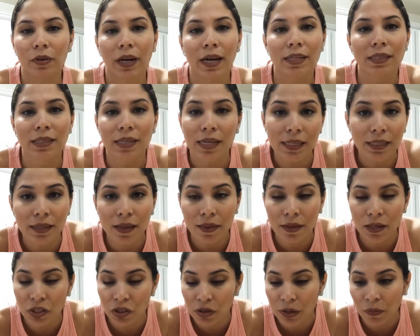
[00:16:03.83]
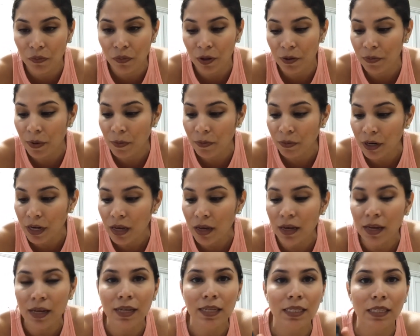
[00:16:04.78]
I seasoned the shrimp with
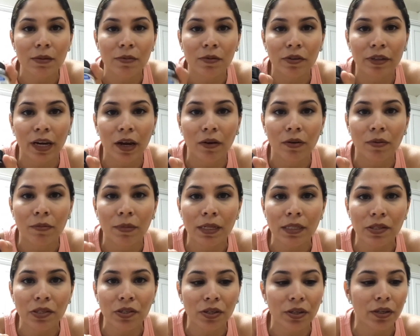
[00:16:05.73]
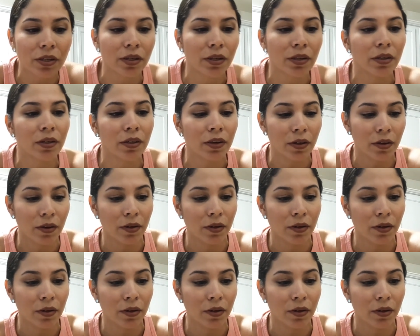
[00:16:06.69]
paprika, some ground mustard,